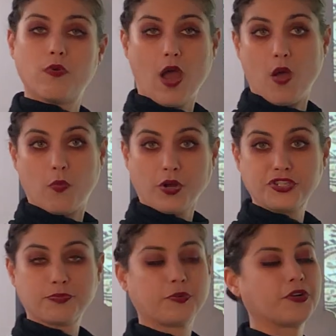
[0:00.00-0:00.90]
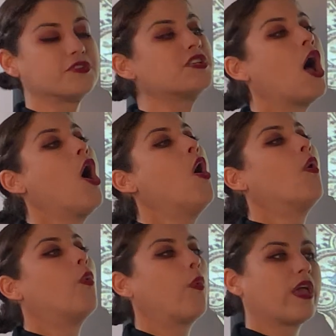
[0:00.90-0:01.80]
uh, worshipers
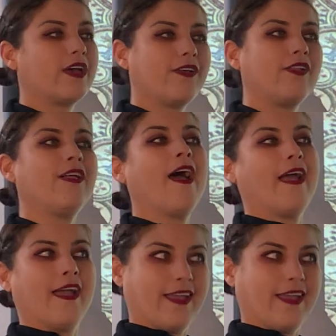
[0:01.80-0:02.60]
will